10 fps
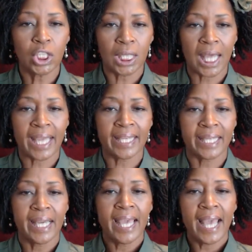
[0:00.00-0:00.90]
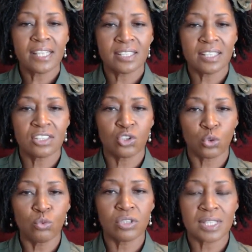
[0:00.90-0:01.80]
as His true disciples,
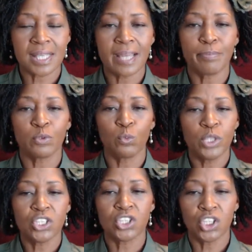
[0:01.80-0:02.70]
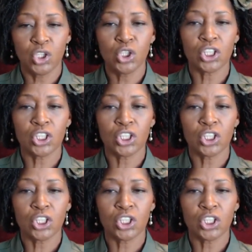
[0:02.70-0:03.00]
we should look a certain way.